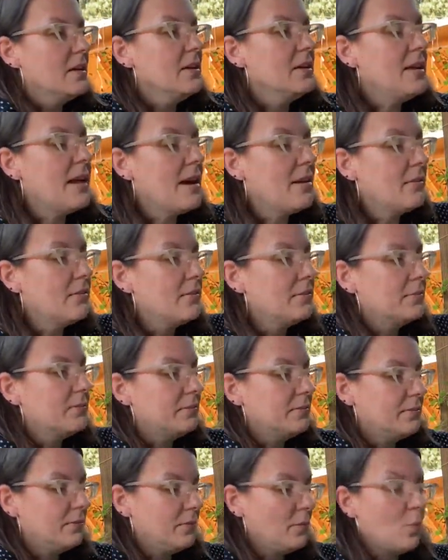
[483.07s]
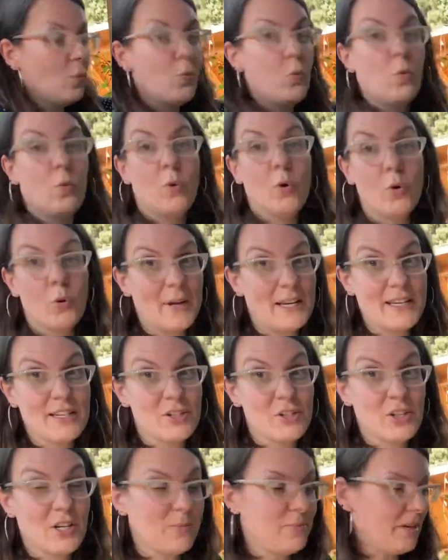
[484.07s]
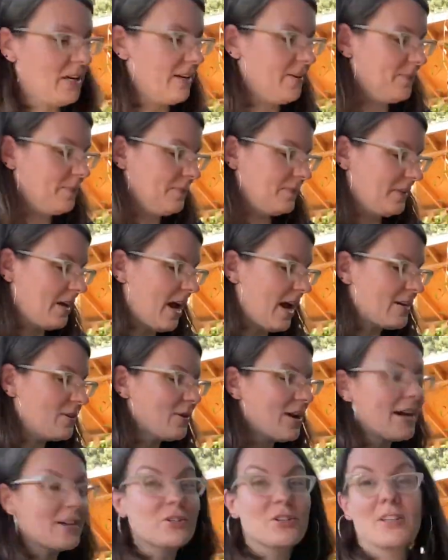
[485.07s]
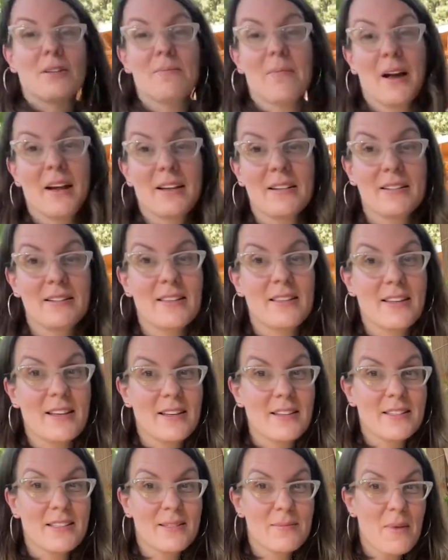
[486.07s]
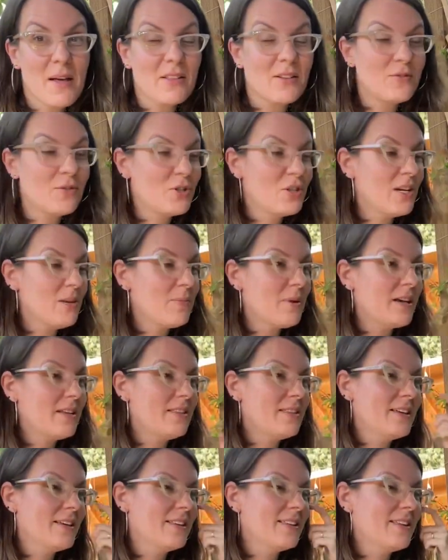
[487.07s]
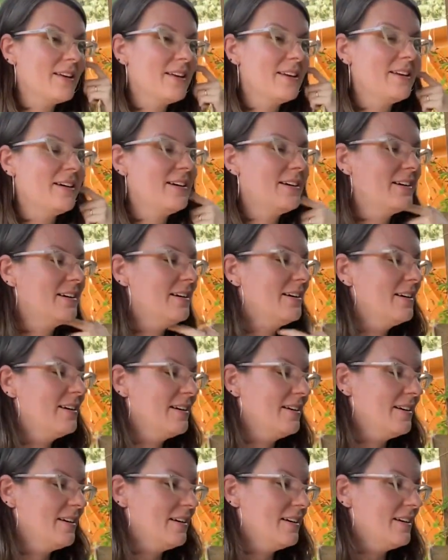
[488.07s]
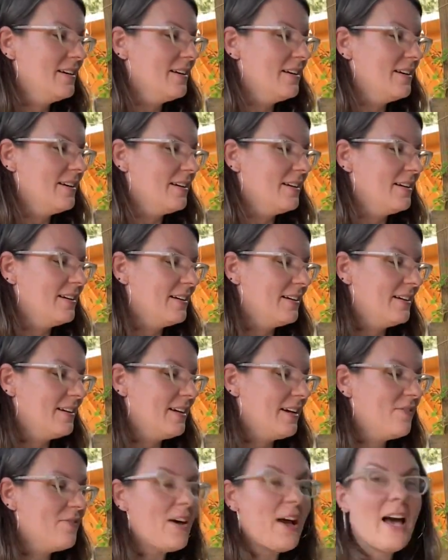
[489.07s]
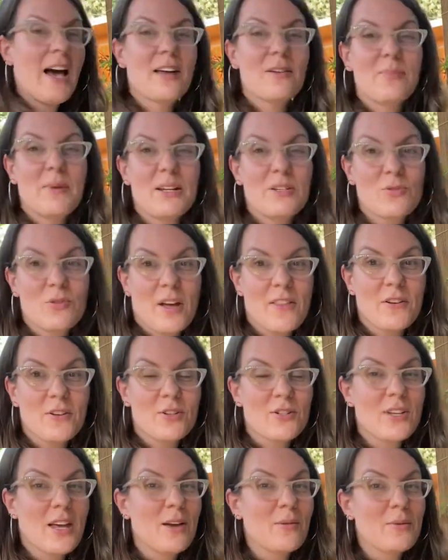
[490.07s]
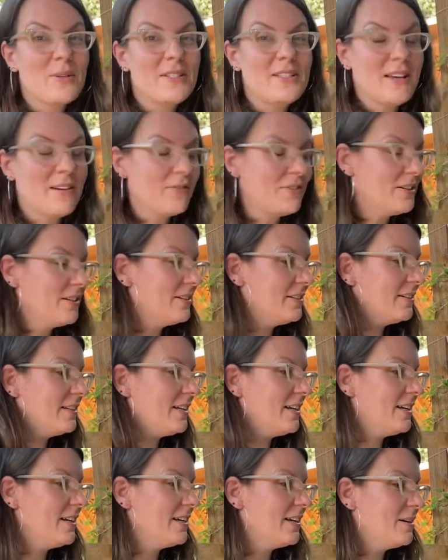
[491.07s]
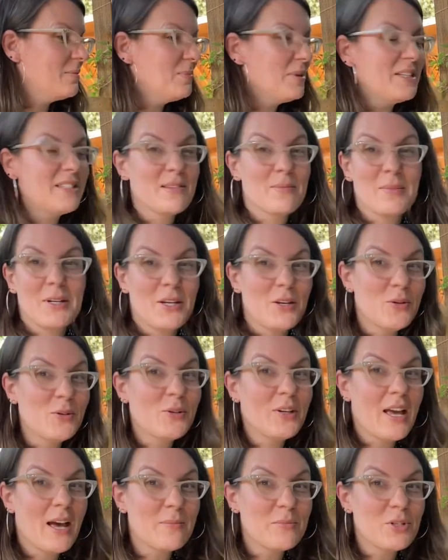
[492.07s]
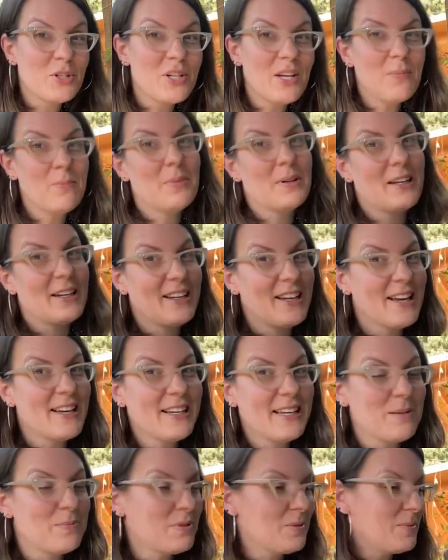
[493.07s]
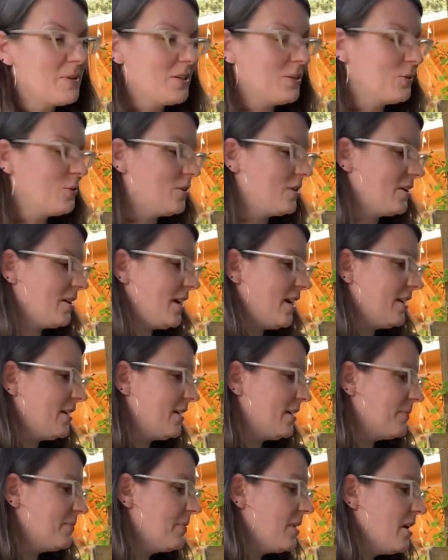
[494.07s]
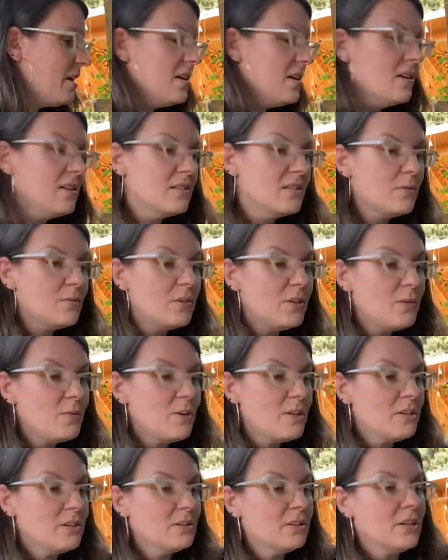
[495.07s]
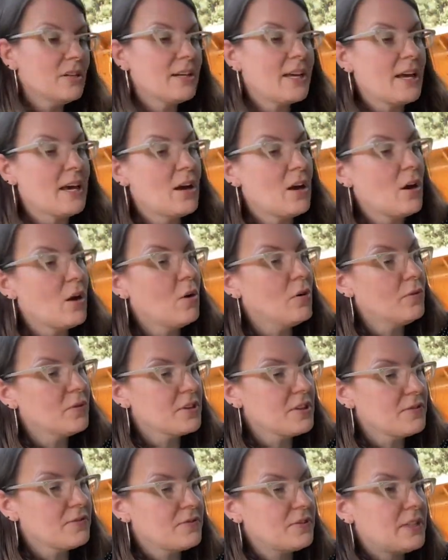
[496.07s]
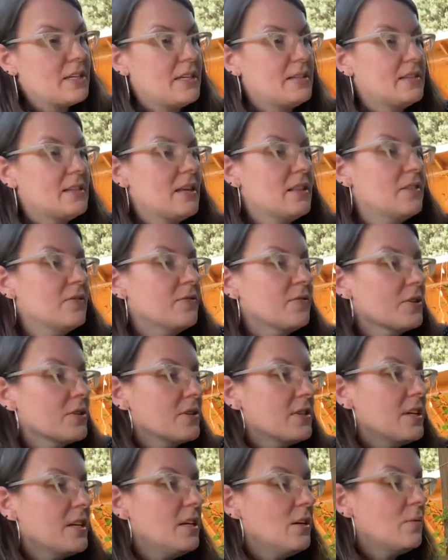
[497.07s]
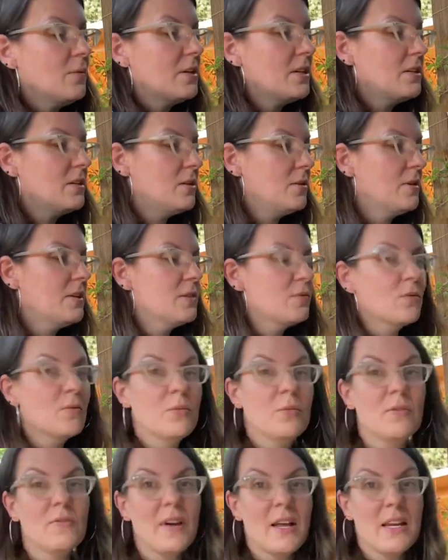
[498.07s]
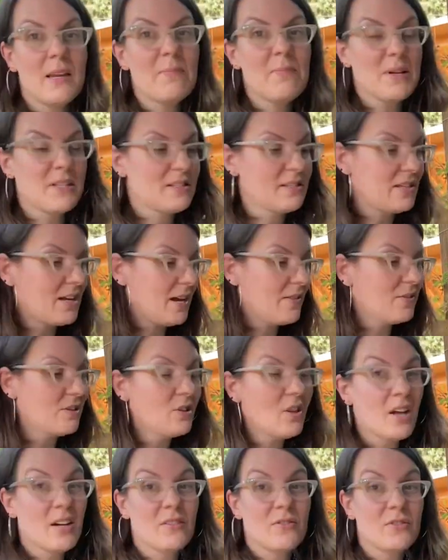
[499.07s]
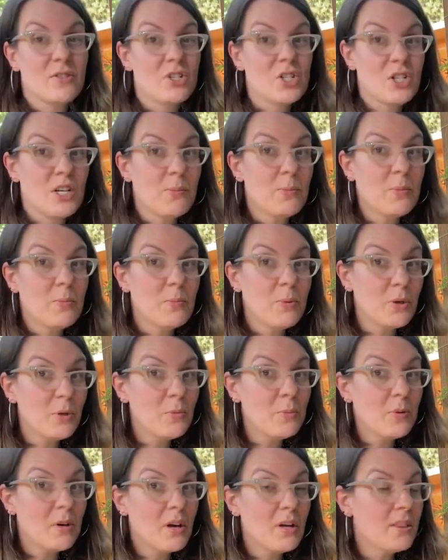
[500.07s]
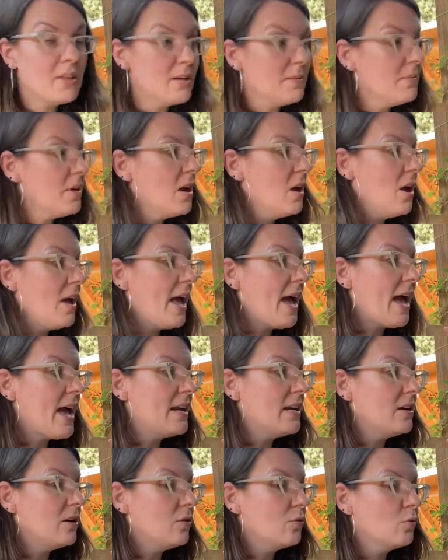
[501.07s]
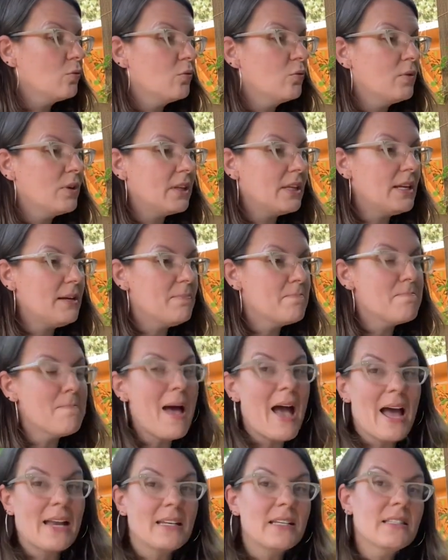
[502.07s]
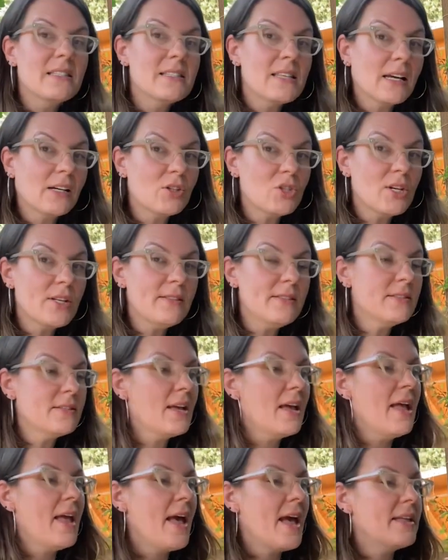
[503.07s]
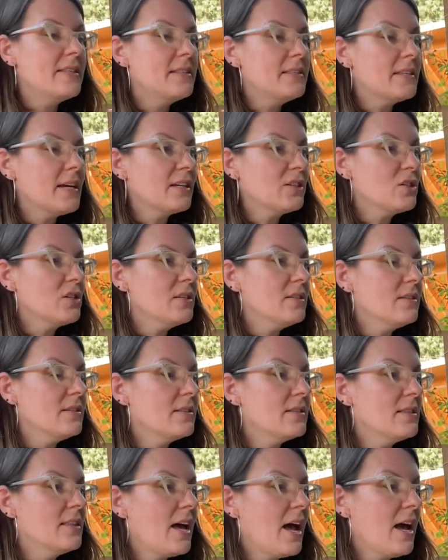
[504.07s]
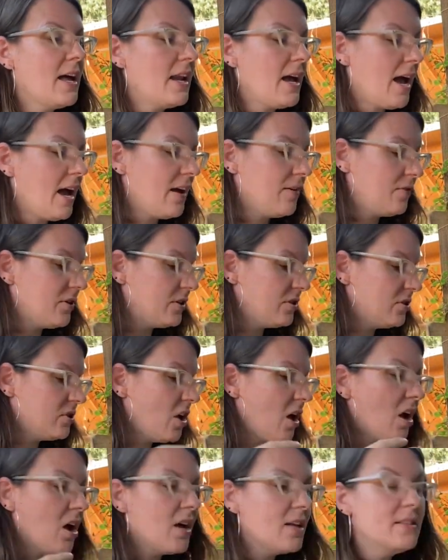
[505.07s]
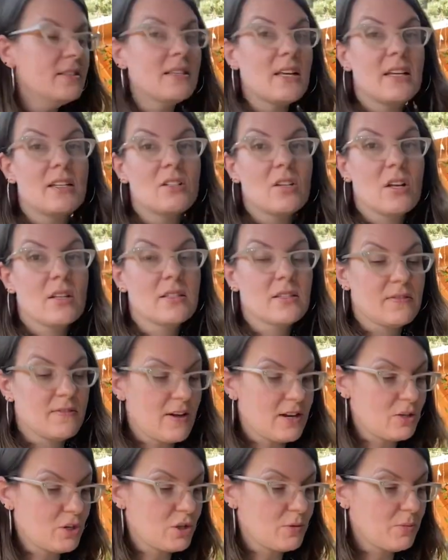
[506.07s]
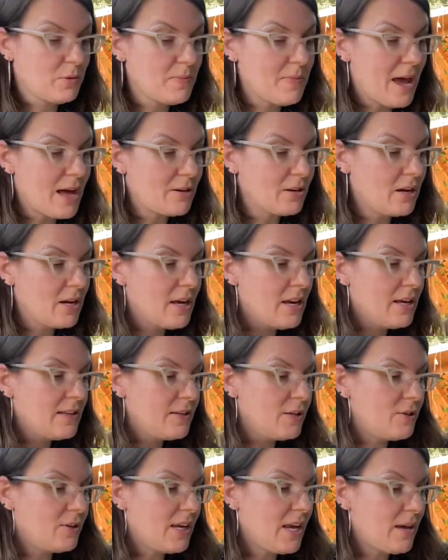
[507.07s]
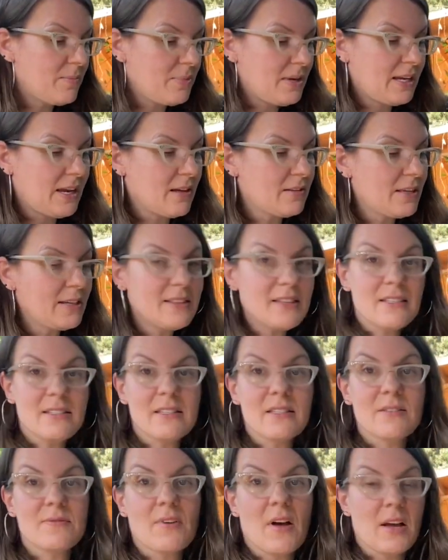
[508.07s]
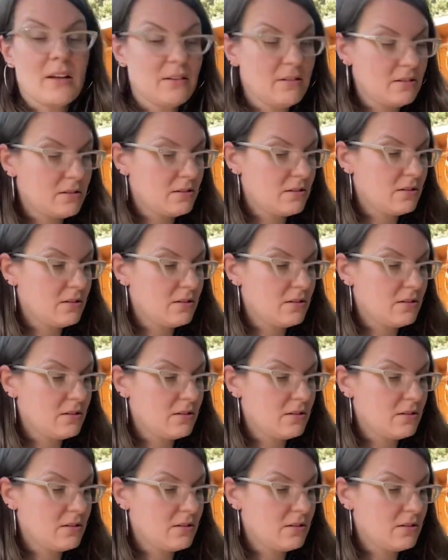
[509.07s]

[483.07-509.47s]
Now, woo, it is sheepy. I don't actually mind the smell of sheep. I think that if I had my druthers, I would definitely be somebody who kept sheep, but I can't keep them on a quarter acre. So you want to look over the fleece, and the first thing you want to do is remove any bits that have a lot of sheep poop on them, and really matted sections, and sections that have tons and tons of vegetable matter that you can't pick out. Like, this is fine.